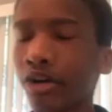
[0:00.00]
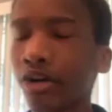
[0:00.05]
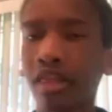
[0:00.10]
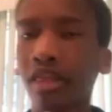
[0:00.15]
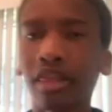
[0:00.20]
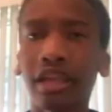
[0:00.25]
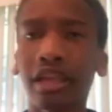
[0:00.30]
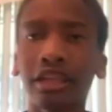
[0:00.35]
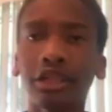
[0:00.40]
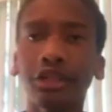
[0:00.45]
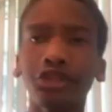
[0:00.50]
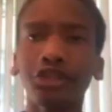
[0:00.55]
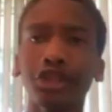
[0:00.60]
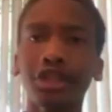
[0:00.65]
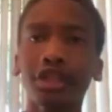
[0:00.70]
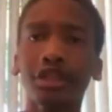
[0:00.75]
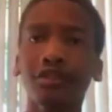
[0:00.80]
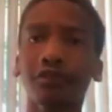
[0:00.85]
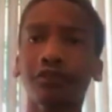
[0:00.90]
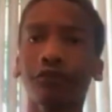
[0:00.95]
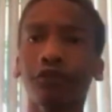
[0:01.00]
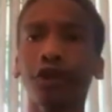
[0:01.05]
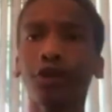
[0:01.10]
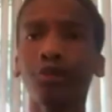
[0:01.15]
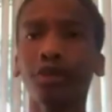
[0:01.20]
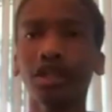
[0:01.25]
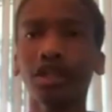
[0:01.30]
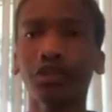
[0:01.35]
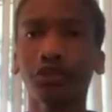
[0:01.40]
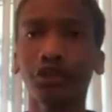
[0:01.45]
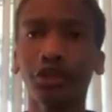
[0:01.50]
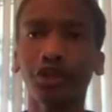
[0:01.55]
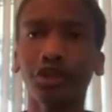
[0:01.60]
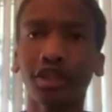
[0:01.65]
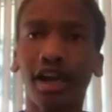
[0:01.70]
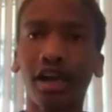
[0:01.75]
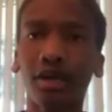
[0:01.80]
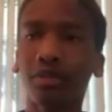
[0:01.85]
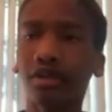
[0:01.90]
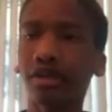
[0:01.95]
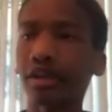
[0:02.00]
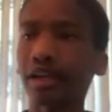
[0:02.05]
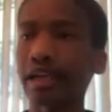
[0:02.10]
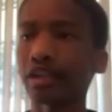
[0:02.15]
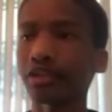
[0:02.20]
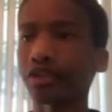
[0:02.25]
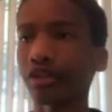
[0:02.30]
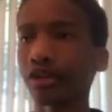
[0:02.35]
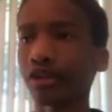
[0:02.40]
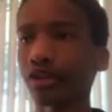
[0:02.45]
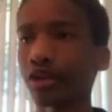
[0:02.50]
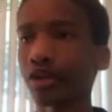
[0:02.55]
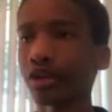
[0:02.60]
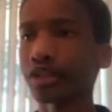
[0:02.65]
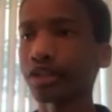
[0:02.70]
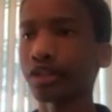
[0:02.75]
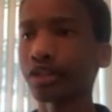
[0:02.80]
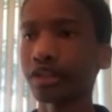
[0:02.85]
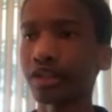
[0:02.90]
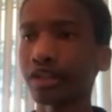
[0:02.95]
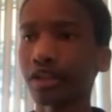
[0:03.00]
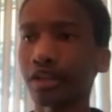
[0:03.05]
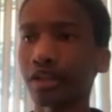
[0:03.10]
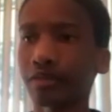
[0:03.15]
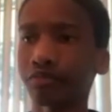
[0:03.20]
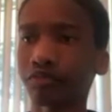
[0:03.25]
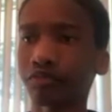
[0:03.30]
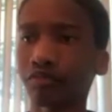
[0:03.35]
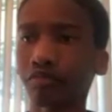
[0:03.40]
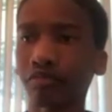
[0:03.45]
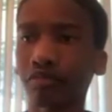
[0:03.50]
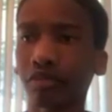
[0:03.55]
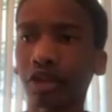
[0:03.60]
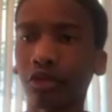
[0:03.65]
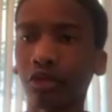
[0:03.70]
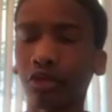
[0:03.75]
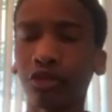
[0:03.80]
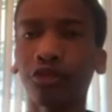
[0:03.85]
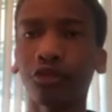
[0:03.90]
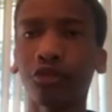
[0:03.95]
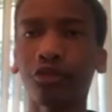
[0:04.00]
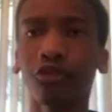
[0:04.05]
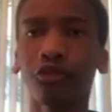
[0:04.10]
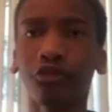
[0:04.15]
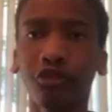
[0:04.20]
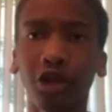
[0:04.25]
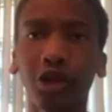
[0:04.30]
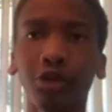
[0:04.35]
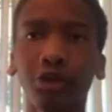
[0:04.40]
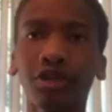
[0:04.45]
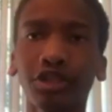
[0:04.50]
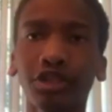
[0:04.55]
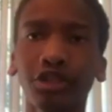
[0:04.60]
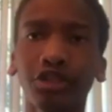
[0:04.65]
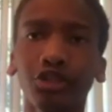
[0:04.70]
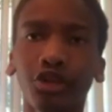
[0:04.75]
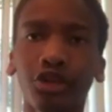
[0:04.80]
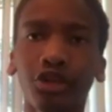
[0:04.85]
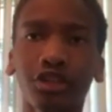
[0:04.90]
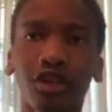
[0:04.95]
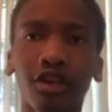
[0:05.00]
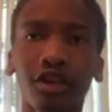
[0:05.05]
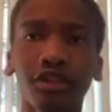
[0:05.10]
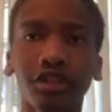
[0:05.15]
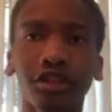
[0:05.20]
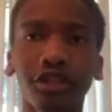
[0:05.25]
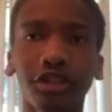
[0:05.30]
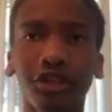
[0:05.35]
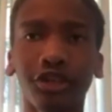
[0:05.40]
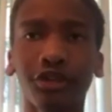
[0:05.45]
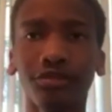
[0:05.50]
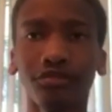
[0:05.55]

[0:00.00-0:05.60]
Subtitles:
thank you, Jen, very much for your time and answering our questions. And we've very much enjoyed talking to you.